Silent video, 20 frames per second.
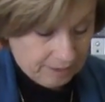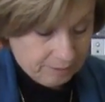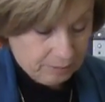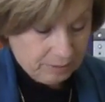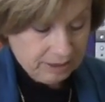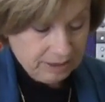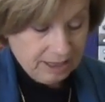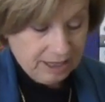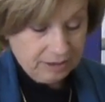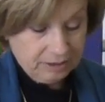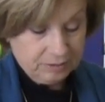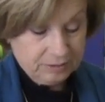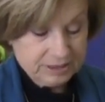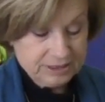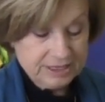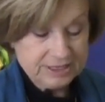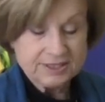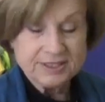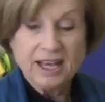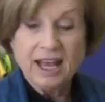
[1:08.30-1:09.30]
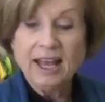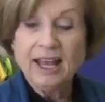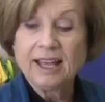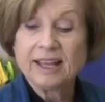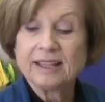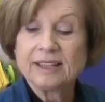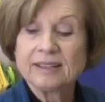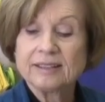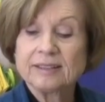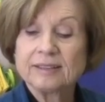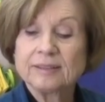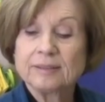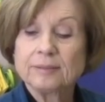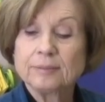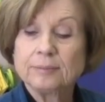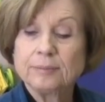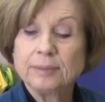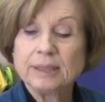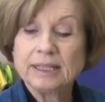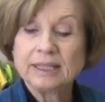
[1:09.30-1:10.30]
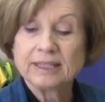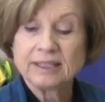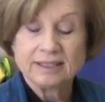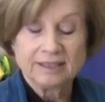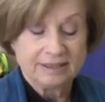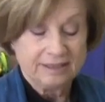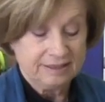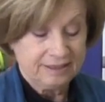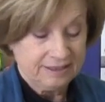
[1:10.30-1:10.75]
What color is its eye? pink.